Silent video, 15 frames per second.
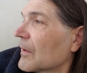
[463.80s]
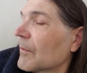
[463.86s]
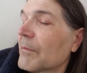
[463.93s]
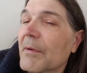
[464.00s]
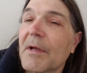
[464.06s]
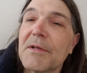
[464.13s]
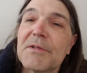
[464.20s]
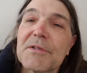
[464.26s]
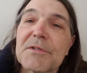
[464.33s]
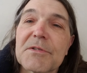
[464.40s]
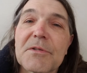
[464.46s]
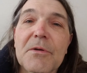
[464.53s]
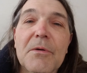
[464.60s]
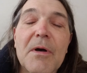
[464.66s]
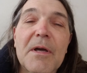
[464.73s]
But I just
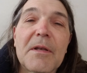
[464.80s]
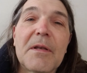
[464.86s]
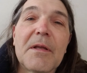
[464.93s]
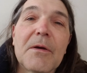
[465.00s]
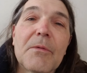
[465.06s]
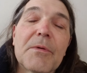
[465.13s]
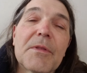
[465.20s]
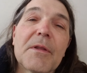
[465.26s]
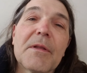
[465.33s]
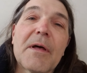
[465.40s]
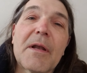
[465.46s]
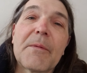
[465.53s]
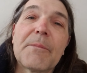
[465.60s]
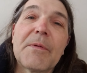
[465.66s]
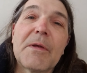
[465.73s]
know I deal with a
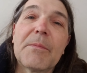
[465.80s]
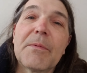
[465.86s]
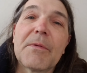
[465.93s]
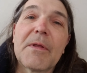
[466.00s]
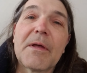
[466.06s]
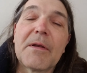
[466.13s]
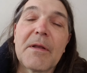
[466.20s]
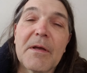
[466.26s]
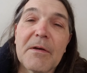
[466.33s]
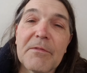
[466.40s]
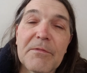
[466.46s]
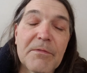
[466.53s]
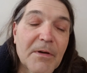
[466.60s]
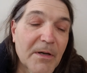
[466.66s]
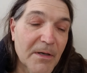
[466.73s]
lot of people that
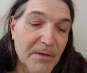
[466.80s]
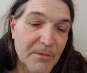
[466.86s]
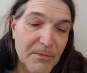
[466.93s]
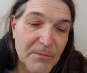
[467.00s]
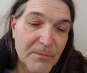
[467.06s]
have